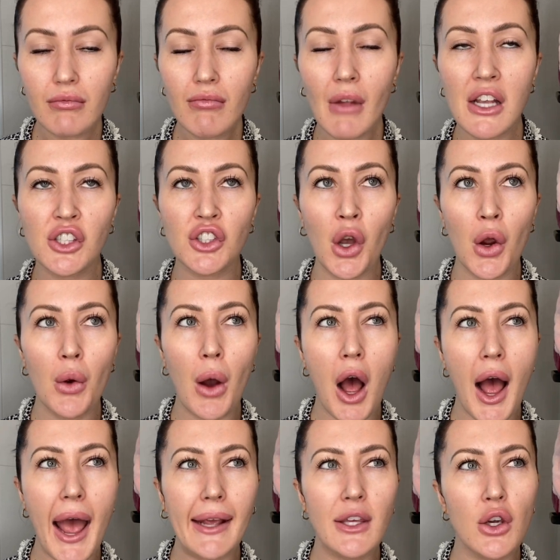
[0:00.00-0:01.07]
So
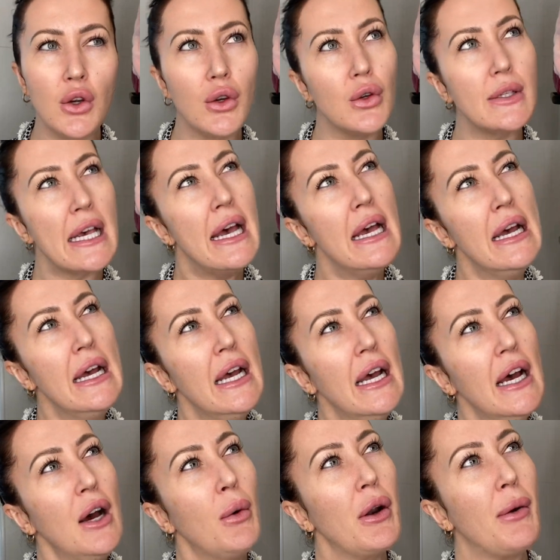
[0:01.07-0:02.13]
I use,
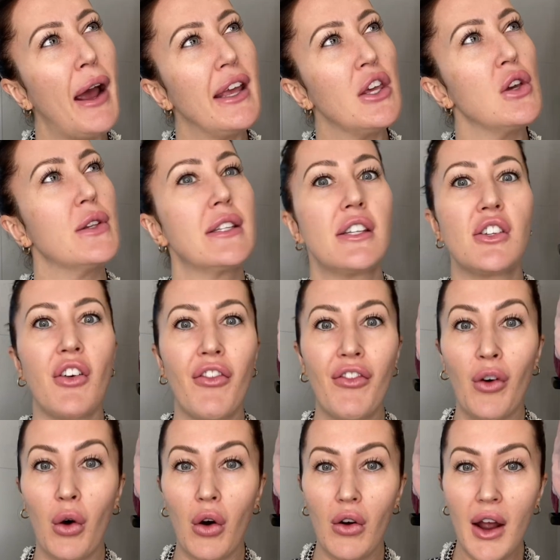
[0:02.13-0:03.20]

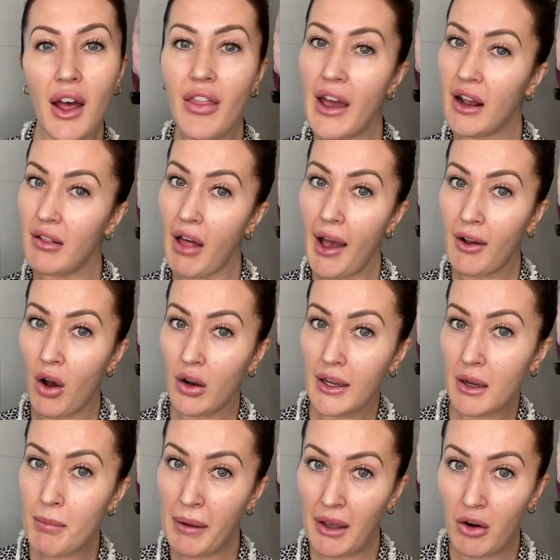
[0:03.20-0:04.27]
Sephora, their
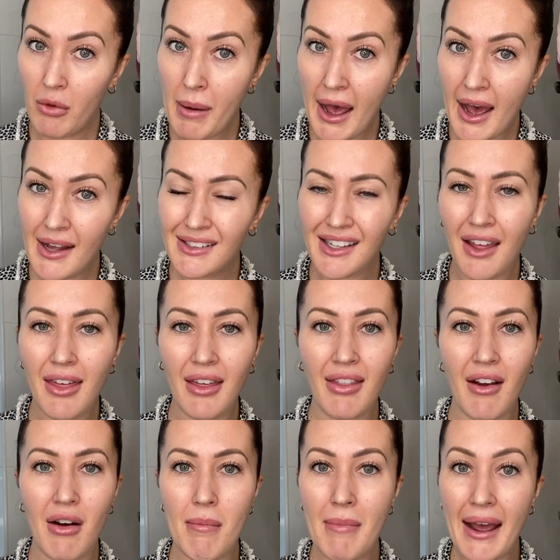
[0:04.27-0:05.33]
glycolic peel pads. I think
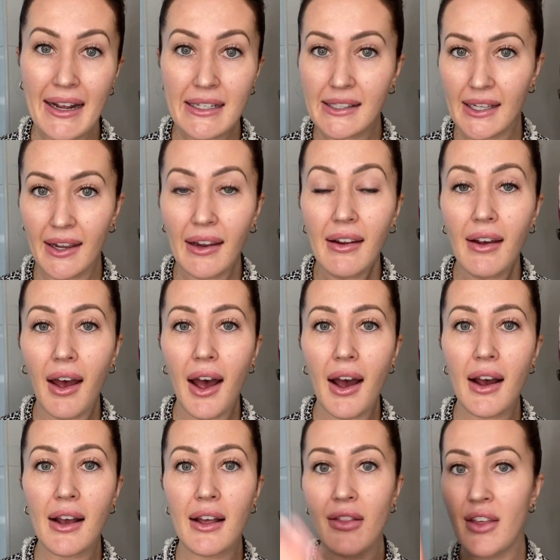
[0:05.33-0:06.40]
they're amazing.
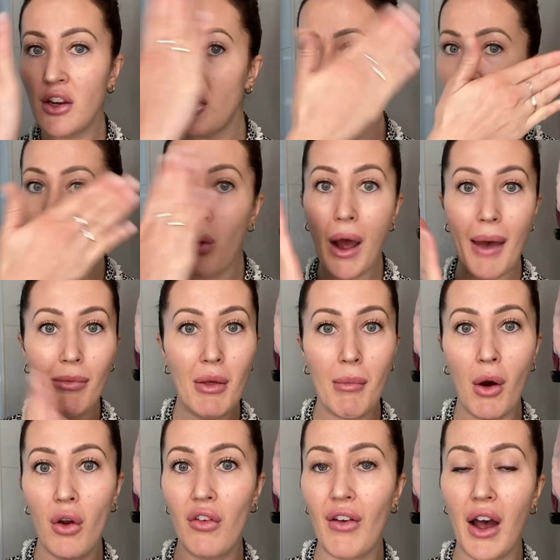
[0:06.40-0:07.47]
And then you just wipe them
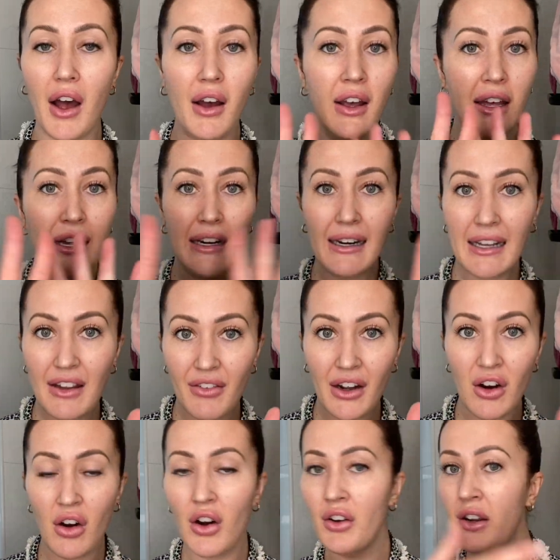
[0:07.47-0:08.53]
over, leave it
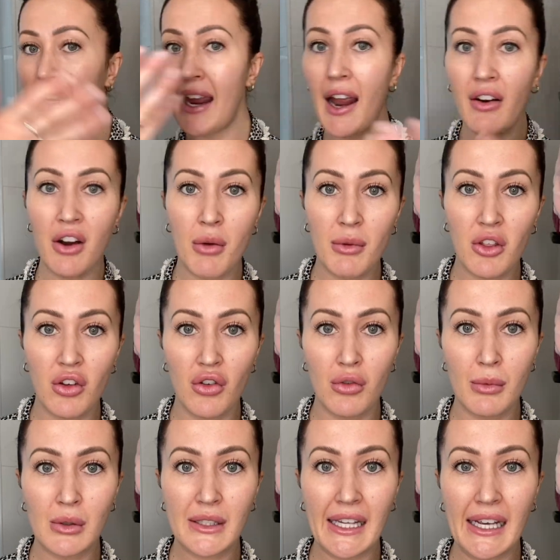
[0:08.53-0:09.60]
on, carry on with your
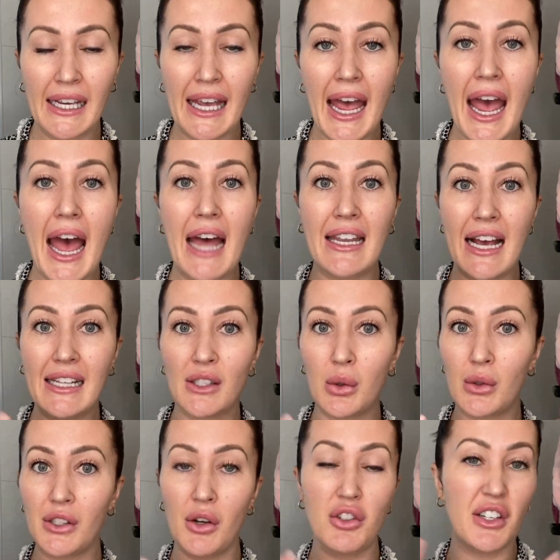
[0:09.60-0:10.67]
normal skincare. And that's
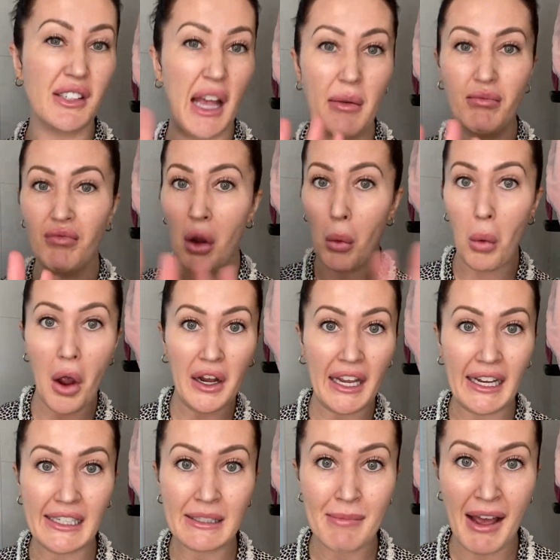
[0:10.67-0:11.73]
also just like working
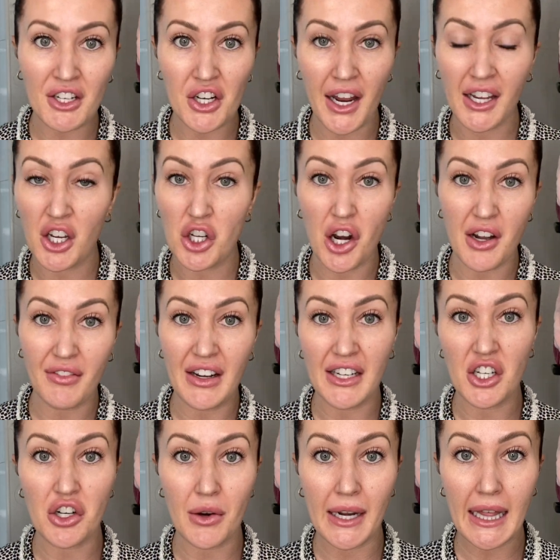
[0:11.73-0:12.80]
its magic. You don't even need to
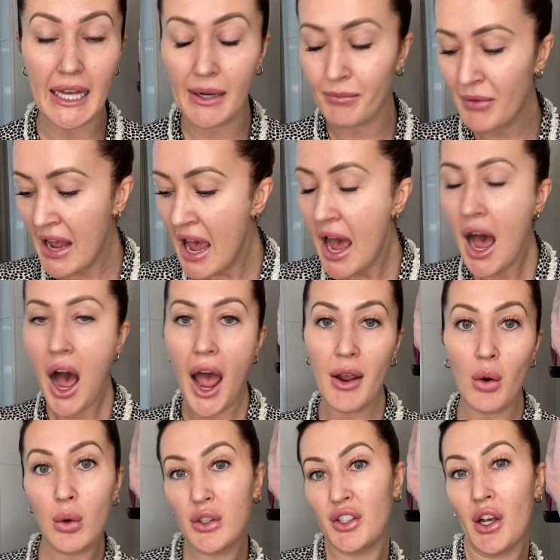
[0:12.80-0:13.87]
do anything. I
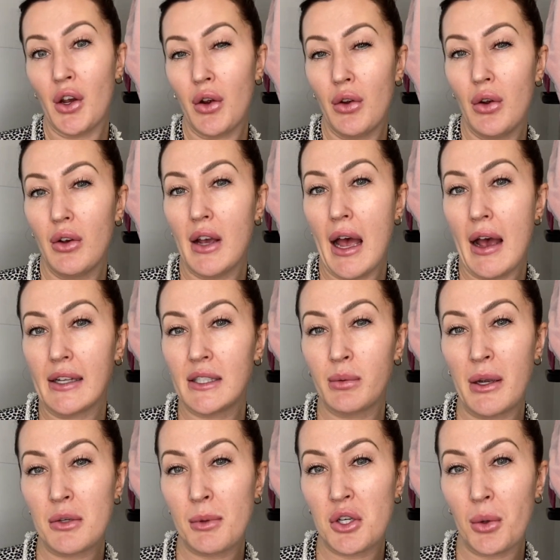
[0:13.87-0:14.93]
also
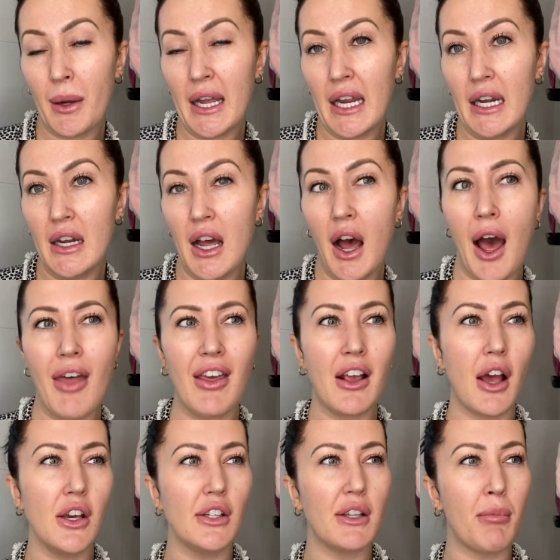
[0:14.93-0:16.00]
switch between, I think I
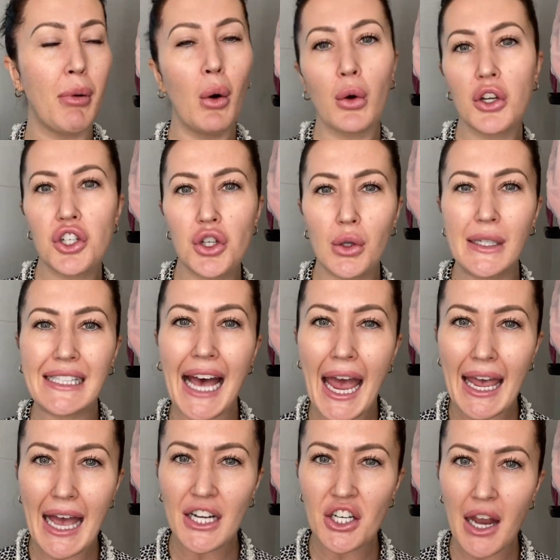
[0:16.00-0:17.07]
use a Paula's Choice
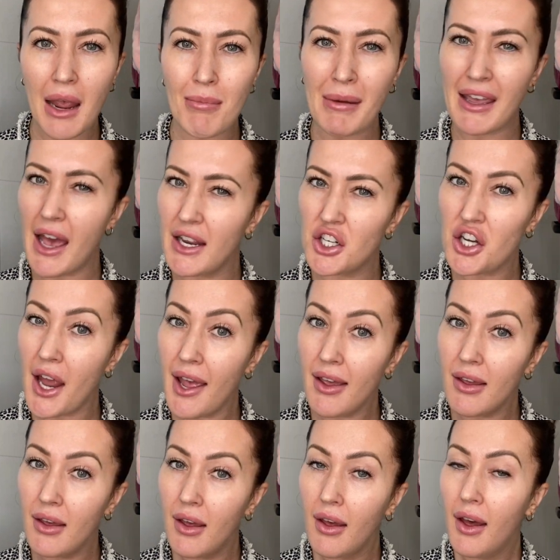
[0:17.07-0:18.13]
AHA
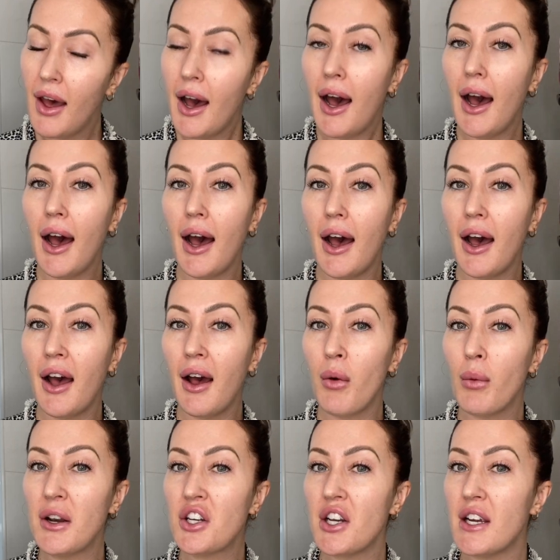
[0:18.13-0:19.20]
BHA,
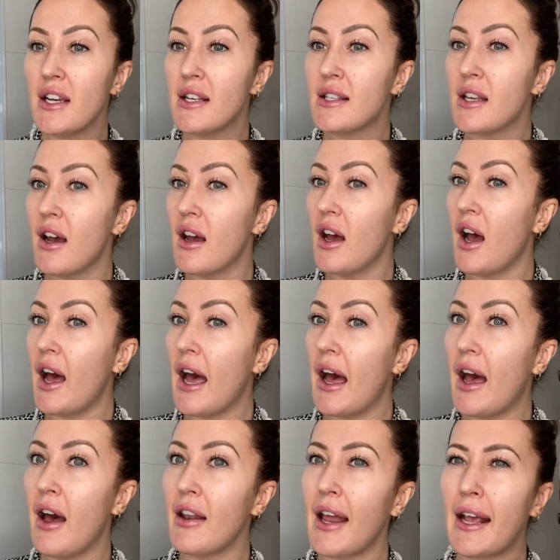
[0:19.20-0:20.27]
which is
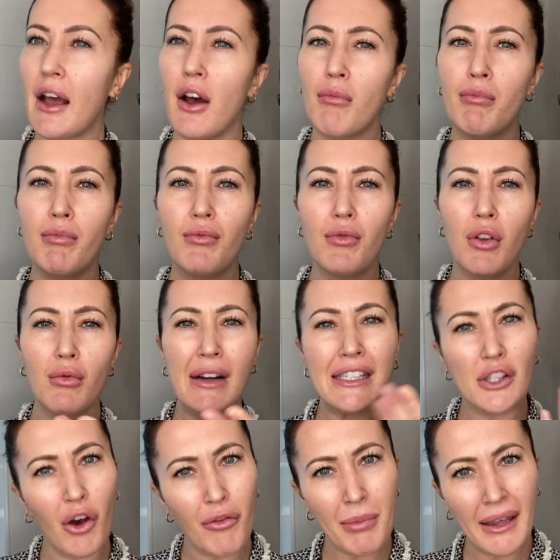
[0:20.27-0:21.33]
like a rinse
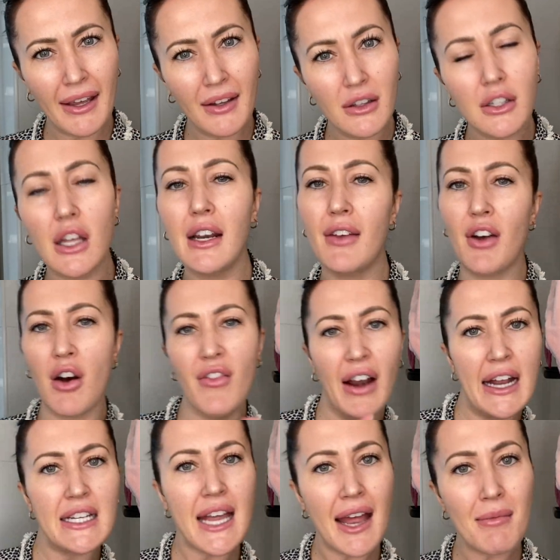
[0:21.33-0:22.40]
off peel. You leave it on for
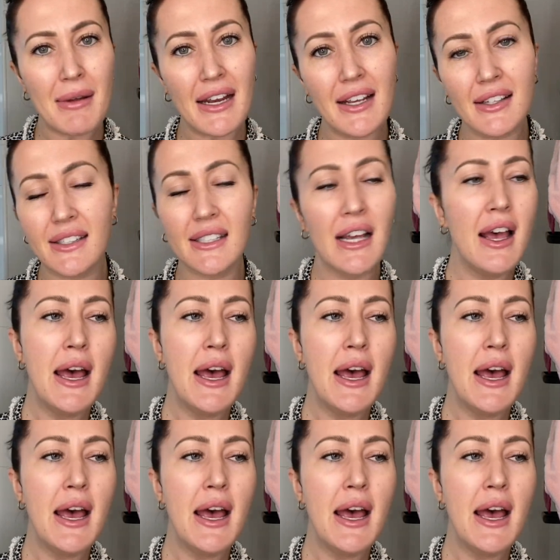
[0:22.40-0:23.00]
like 10 minutes,